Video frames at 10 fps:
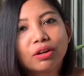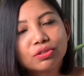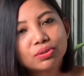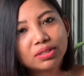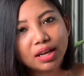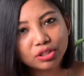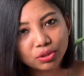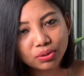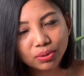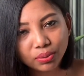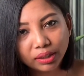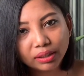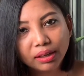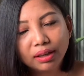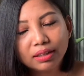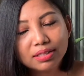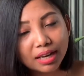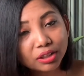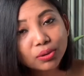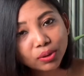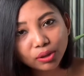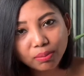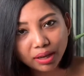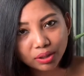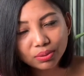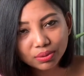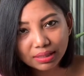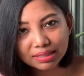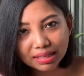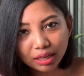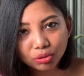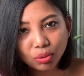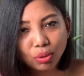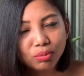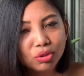to start growing your microgreens at home.